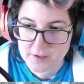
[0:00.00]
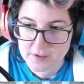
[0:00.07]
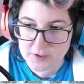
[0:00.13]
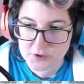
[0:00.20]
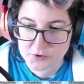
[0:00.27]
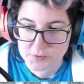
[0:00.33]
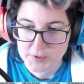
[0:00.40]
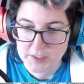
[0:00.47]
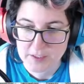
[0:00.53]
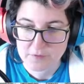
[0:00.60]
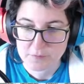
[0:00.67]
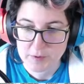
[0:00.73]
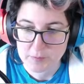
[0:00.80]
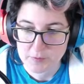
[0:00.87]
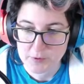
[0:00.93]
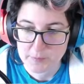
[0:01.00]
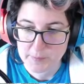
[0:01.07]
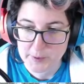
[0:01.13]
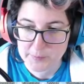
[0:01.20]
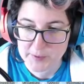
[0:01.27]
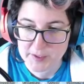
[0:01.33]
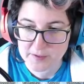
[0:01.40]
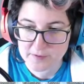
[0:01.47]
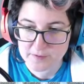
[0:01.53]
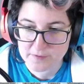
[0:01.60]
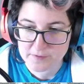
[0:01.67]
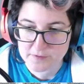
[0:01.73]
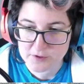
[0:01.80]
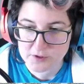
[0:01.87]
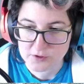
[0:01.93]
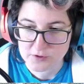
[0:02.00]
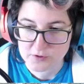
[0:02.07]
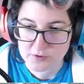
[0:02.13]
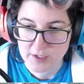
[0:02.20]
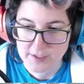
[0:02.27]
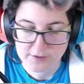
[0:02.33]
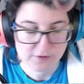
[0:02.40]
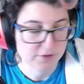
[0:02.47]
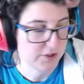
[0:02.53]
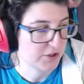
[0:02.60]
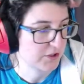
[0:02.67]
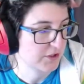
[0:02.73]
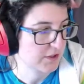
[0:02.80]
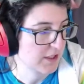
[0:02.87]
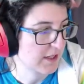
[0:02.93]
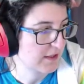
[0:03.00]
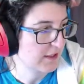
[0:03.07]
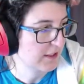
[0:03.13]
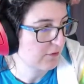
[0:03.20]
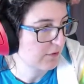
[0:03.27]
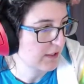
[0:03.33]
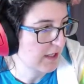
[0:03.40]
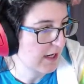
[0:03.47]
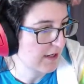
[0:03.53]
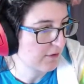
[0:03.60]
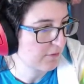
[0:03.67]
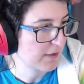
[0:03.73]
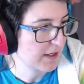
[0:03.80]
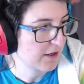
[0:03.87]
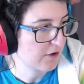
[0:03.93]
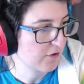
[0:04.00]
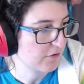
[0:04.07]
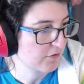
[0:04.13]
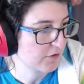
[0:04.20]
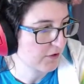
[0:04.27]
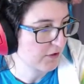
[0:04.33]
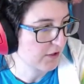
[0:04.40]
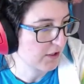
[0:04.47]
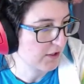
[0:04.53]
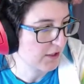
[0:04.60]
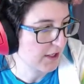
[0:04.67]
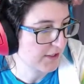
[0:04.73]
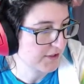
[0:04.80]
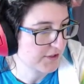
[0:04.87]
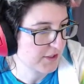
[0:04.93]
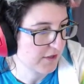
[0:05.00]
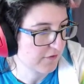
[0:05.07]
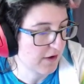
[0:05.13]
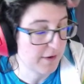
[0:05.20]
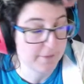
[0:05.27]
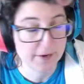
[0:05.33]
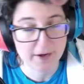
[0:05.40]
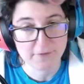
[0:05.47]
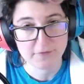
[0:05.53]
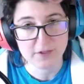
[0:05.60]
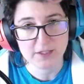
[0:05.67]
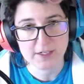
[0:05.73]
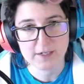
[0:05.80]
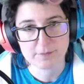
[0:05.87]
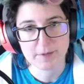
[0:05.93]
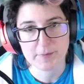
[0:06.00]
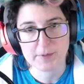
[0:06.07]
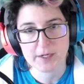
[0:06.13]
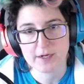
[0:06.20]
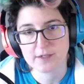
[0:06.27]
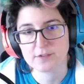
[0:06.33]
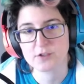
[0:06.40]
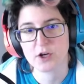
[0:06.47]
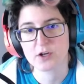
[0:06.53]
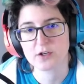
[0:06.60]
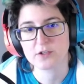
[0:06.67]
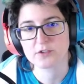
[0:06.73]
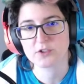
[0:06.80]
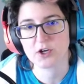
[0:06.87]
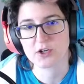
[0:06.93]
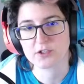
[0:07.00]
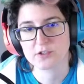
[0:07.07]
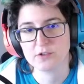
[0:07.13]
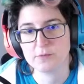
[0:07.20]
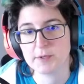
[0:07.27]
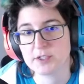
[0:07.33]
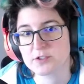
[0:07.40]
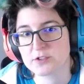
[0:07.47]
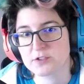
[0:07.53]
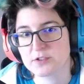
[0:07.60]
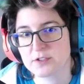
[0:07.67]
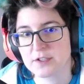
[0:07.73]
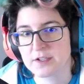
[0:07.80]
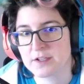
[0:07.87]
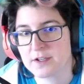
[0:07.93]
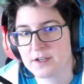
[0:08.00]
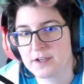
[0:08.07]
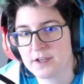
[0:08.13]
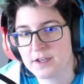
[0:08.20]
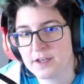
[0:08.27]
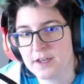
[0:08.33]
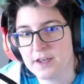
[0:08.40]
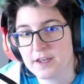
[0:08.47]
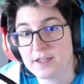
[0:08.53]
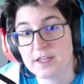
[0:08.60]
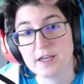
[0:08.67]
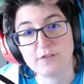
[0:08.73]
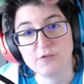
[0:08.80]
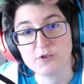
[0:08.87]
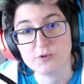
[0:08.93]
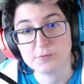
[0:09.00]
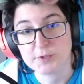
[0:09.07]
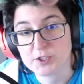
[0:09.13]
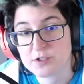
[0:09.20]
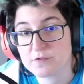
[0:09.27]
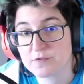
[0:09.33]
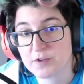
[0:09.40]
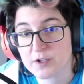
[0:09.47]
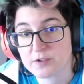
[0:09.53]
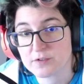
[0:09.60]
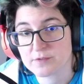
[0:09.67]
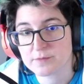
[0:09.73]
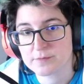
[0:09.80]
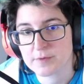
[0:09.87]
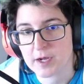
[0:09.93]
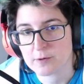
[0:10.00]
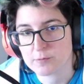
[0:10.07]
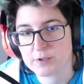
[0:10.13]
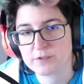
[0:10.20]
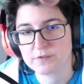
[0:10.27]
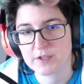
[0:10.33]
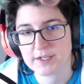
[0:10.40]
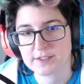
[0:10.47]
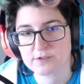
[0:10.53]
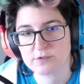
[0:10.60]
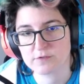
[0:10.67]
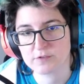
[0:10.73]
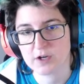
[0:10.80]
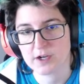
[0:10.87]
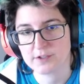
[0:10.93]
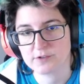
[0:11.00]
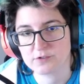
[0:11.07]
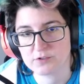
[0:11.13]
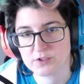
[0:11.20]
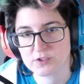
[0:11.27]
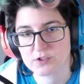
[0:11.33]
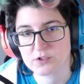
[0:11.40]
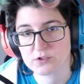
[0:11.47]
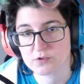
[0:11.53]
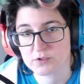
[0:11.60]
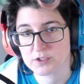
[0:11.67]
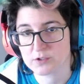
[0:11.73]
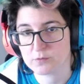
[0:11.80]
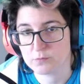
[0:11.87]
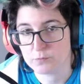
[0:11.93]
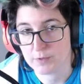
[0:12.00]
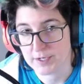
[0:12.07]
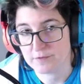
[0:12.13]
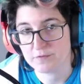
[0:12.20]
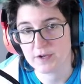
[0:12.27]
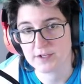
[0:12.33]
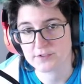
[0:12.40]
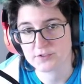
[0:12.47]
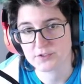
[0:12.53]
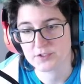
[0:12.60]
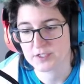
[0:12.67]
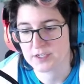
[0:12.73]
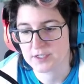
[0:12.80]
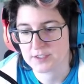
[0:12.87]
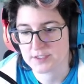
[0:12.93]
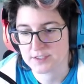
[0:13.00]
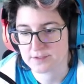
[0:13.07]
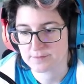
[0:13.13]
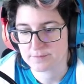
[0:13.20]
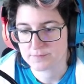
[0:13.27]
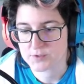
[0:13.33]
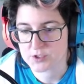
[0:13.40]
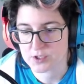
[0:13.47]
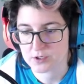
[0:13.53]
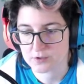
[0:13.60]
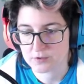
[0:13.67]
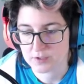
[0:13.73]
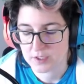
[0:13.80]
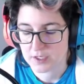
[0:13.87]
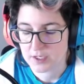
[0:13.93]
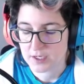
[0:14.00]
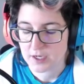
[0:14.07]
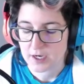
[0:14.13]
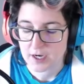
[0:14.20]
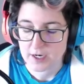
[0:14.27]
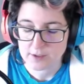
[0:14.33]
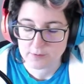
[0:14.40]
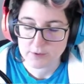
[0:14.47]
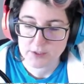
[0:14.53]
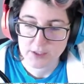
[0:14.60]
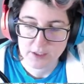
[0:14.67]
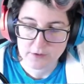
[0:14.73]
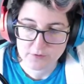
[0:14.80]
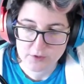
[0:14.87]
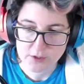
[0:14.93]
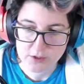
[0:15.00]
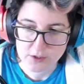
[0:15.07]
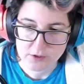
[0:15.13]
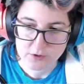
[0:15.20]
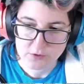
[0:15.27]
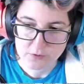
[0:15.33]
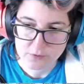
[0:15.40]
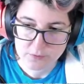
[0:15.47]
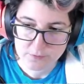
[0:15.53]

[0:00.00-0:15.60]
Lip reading: Just want to give people a moment to ask questions. I think we kind of went over a lot of stuff. I feel like maybe I talked too much, gave too much info. I would have liked to have gotten through this tutorial way faster than I did. So I would love to know